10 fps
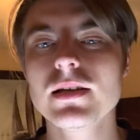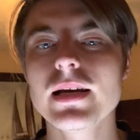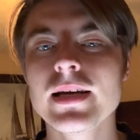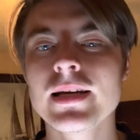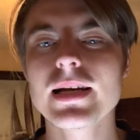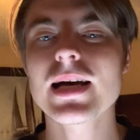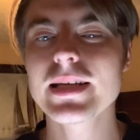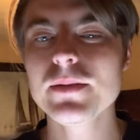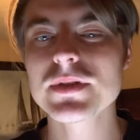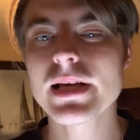And I
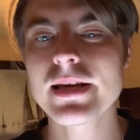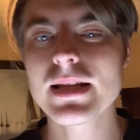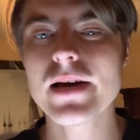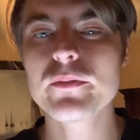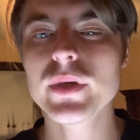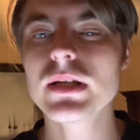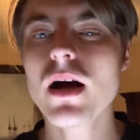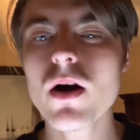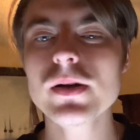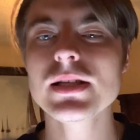keep saying that, but
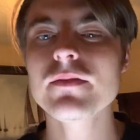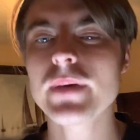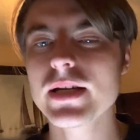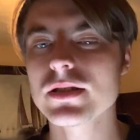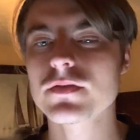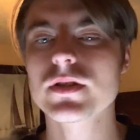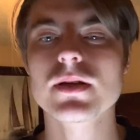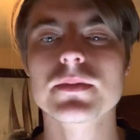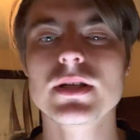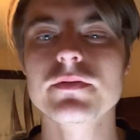always have patience for
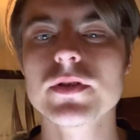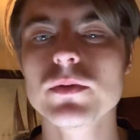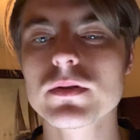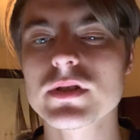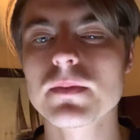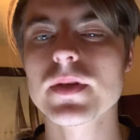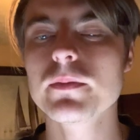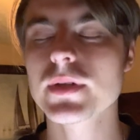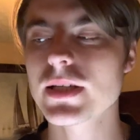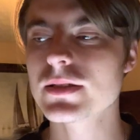something if you want something,
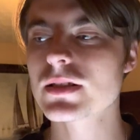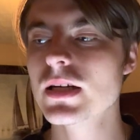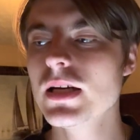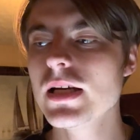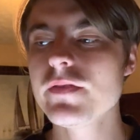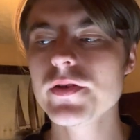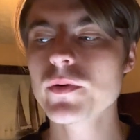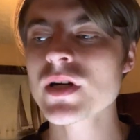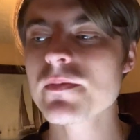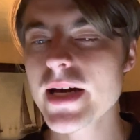because if you
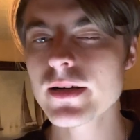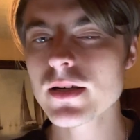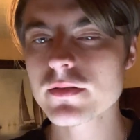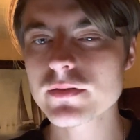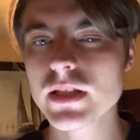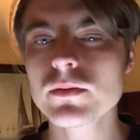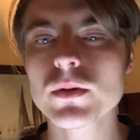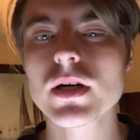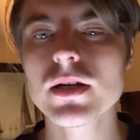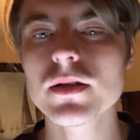want it bad enough, it will
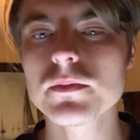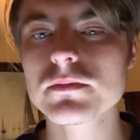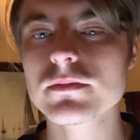come.